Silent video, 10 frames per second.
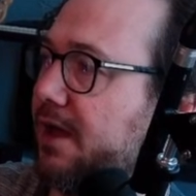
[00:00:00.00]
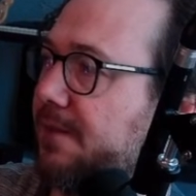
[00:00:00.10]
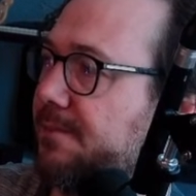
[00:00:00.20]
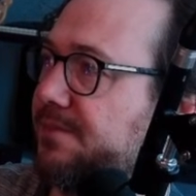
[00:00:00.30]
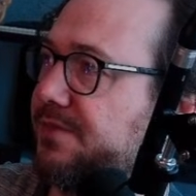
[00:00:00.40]

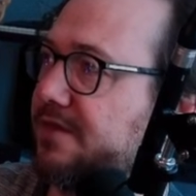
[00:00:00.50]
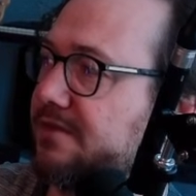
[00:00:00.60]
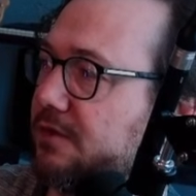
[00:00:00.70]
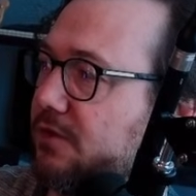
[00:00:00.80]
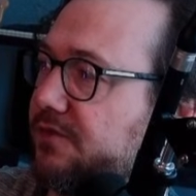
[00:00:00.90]
There's a
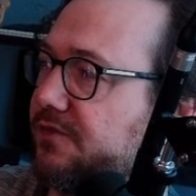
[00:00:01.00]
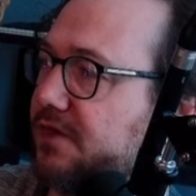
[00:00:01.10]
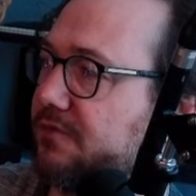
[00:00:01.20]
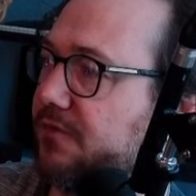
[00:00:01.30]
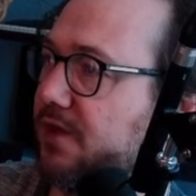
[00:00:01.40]
lot of
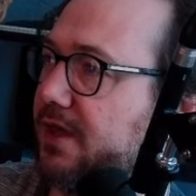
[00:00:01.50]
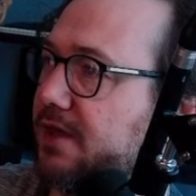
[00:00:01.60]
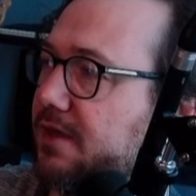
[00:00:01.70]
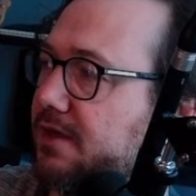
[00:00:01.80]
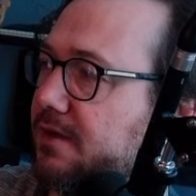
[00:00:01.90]
stuff like,
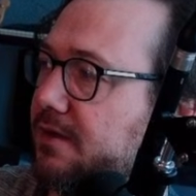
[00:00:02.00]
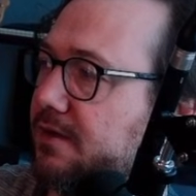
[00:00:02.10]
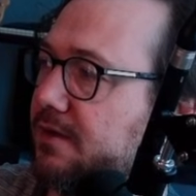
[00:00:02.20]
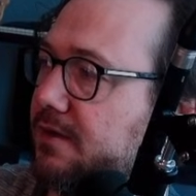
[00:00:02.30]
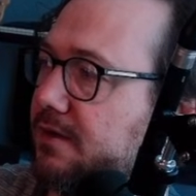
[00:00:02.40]

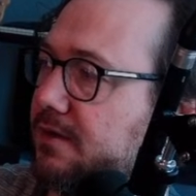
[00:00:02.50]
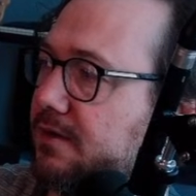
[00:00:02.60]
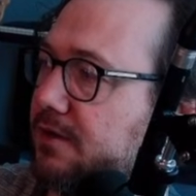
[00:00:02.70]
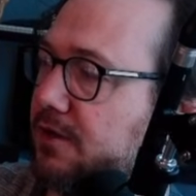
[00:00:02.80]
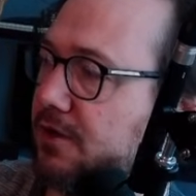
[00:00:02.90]

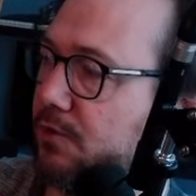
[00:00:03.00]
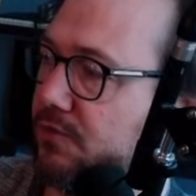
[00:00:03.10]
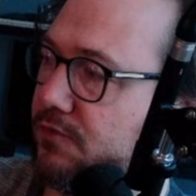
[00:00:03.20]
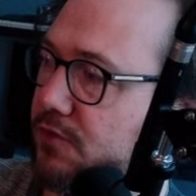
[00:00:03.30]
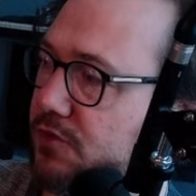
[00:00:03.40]
you know, we've
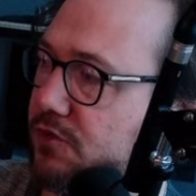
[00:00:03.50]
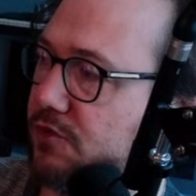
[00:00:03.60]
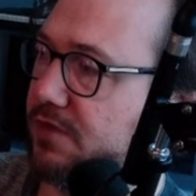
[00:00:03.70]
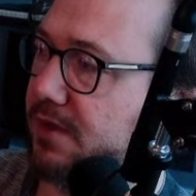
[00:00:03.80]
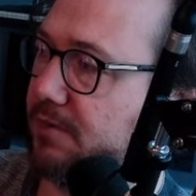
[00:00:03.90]
got juice
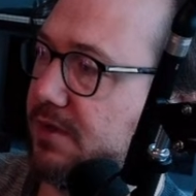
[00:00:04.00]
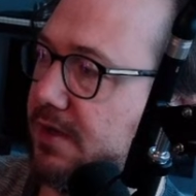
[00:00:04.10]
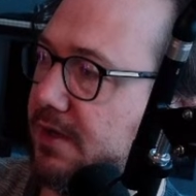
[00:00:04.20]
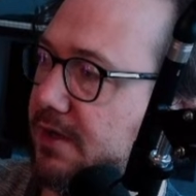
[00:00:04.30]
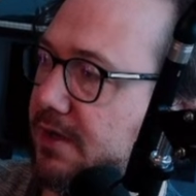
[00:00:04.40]
down
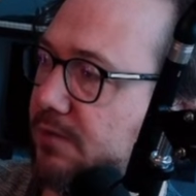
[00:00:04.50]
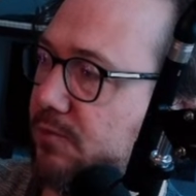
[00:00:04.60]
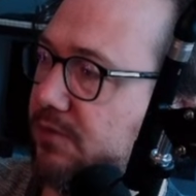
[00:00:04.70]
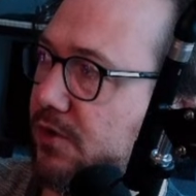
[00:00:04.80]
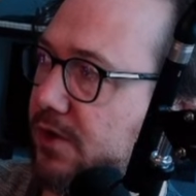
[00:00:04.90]
here and we've
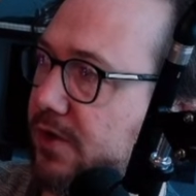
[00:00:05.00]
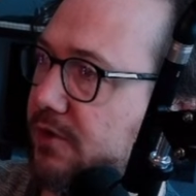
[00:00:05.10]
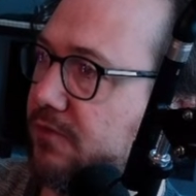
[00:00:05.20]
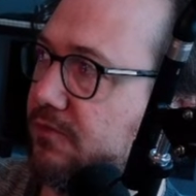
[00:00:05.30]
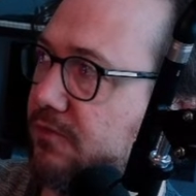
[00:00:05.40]
got an
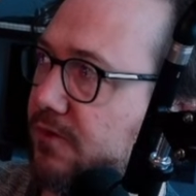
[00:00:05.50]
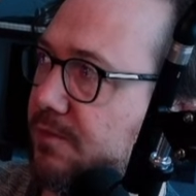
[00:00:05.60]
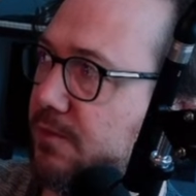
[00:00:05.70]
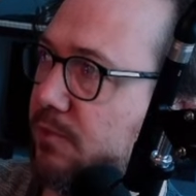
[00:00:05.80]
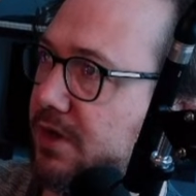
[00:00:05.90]
icon for it, but
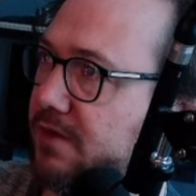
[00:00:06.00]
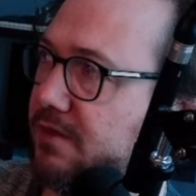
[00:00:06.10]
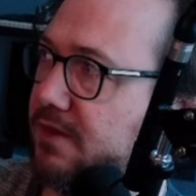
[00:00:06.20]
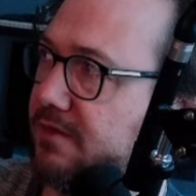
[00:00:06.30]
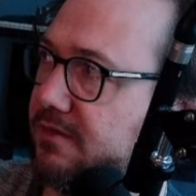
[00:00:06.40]
when
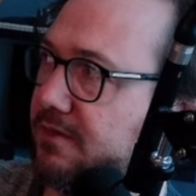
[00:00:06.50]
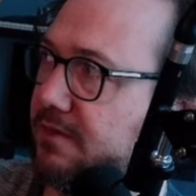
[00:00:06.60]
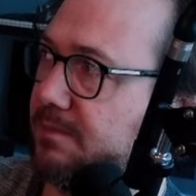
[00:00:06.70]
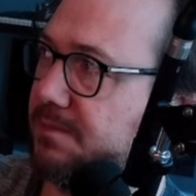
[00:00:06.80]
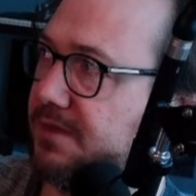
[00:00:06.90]
there's a
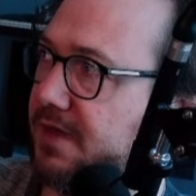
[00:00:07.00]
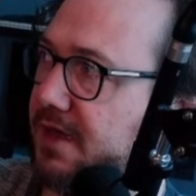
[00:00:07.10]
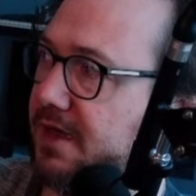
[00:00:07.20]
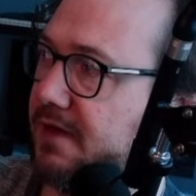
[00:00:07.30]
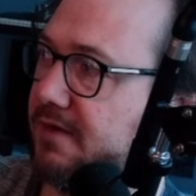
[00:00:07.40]
thing
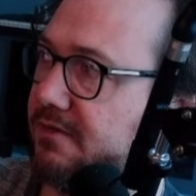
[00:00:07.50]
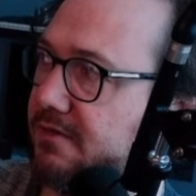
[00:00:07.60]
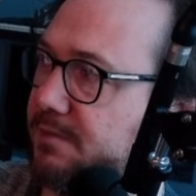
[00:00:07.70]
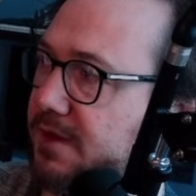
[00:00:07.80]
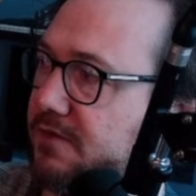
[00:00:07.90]
here to
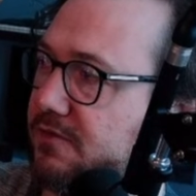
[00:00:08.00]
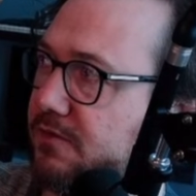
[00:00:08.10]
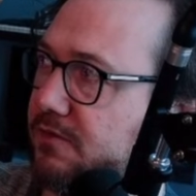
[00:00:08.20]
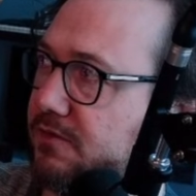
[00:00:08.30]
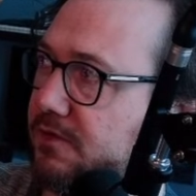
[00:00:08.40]
spend
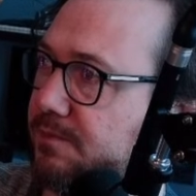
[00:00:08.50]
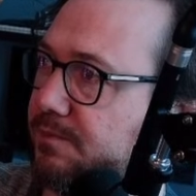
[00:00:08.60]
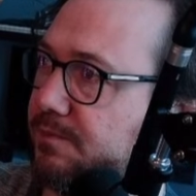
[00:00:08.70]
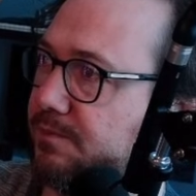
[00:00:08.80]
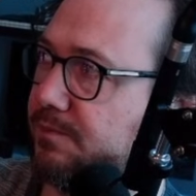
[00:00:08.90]
juice to
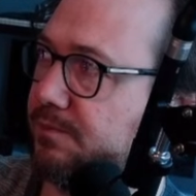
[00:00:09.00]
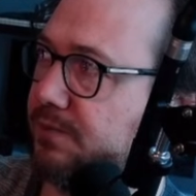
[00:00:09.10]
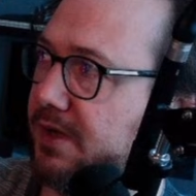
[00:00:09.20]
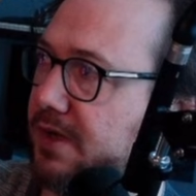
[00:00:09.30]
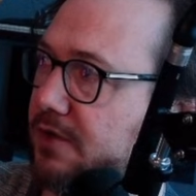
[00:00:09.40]

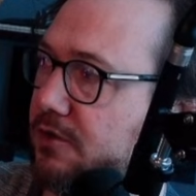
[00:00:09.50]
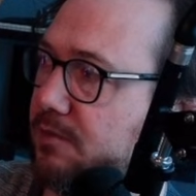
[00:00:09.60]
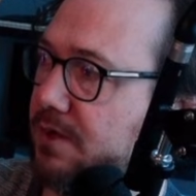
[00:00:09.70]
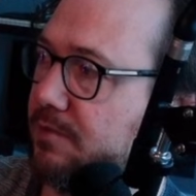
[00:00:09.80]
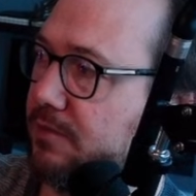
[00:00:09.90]
play a new
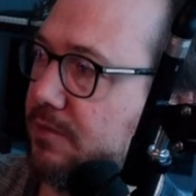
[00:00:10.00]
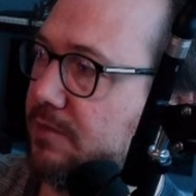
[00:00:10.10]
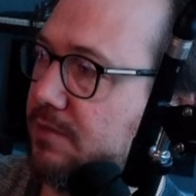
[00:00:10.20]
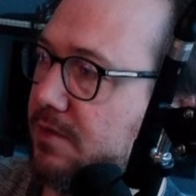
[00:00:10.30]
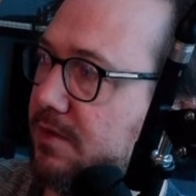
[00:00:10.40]
meeple,
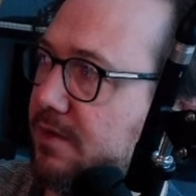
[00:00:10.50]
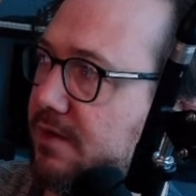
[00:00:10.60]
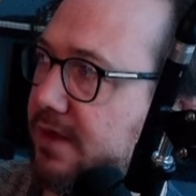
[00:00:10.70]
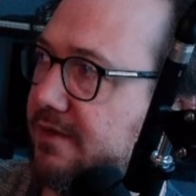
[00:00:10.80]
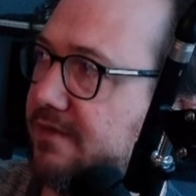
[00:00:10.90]

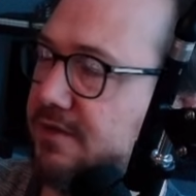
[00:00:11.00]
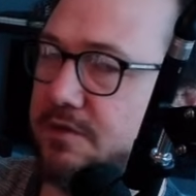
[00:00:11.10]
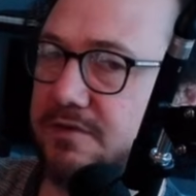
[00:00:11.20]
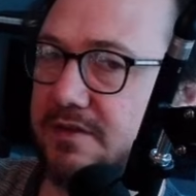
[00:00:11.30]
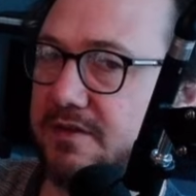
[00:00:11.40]
it's
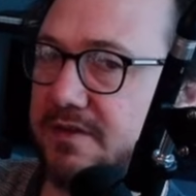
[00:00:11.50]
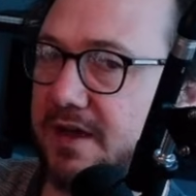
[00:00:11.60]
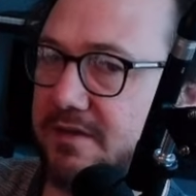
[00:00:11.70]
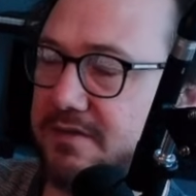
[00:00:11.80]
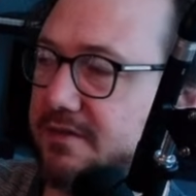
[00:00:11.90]
using the
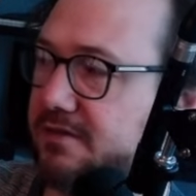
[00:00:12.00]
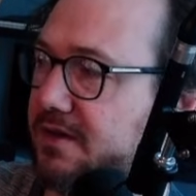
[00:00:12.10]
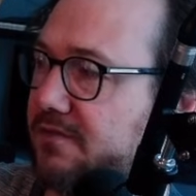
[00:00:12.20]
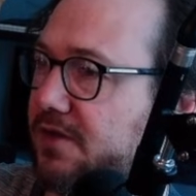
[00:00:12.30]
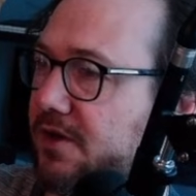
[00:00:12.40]
text instead of
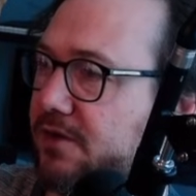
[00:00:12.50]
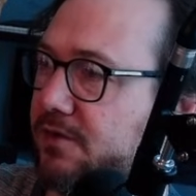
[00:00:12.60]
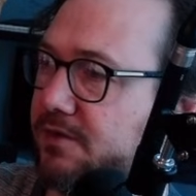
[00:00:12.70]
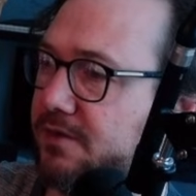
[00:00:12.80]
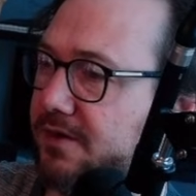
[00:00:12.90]
the icon.